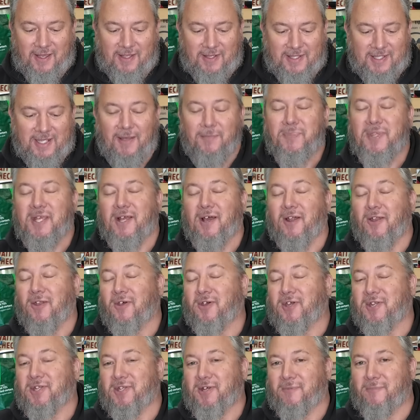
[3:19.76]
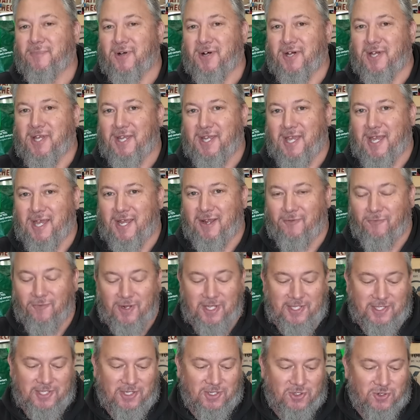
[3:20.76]
Something I learnt on my
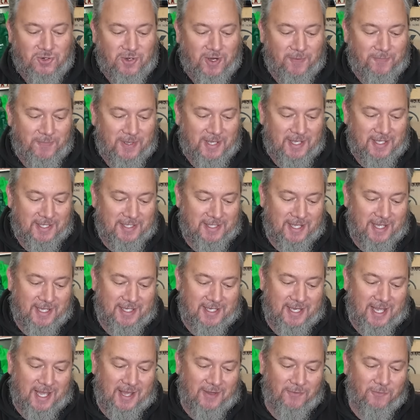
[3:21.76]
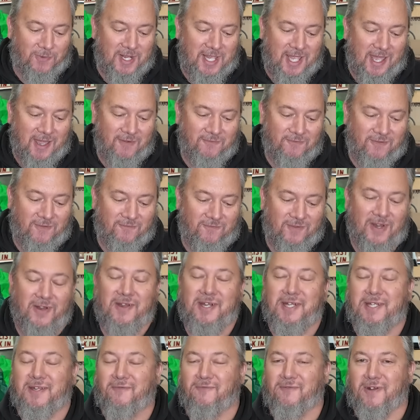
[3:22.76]
recent trip is that we have
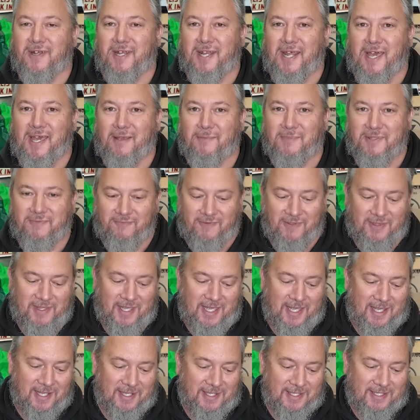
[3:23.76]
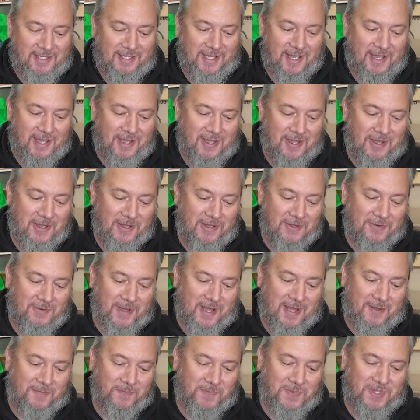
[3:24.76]
very different names for things.
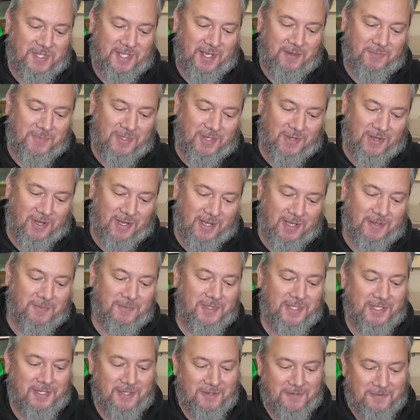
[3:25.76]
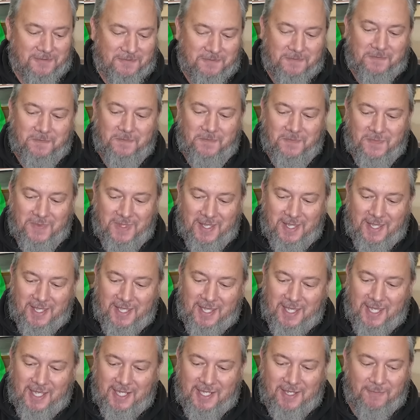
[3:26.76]
So sometimes
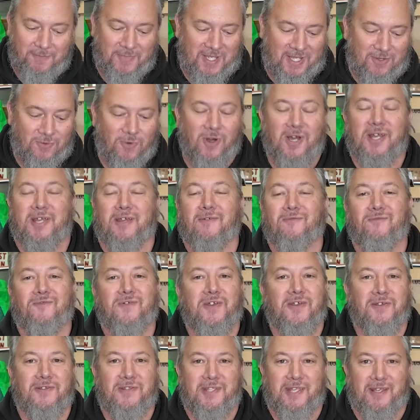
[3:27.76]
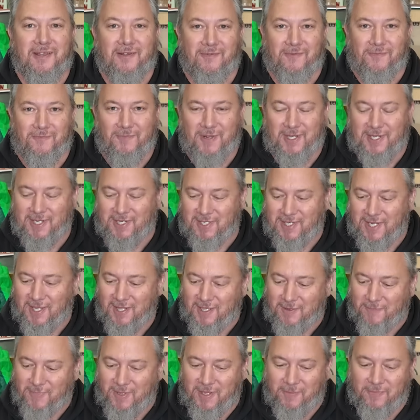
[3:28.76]
it can be quite confusing when you're
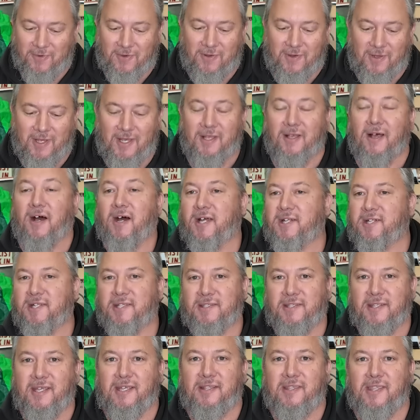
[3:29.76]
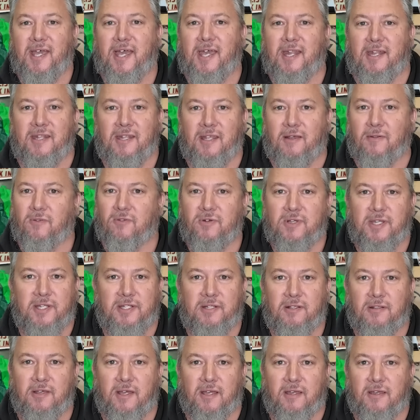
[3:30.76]
telling people, oh, I just need that. And they'll look
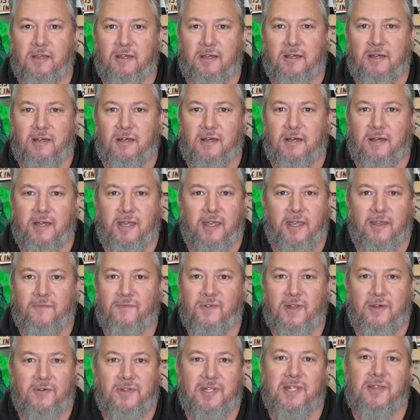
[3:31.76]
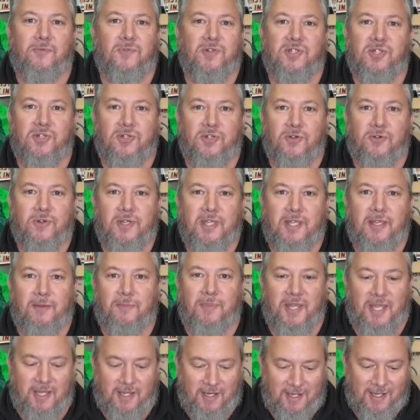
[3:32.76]
at you like, I have no idea what you're talking
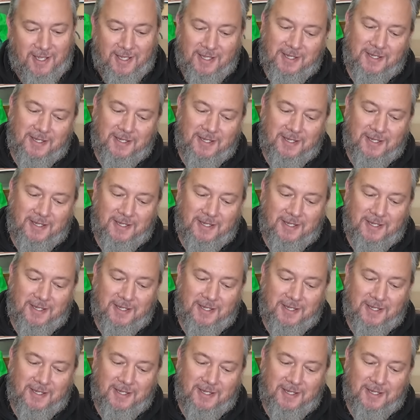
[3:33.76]
about.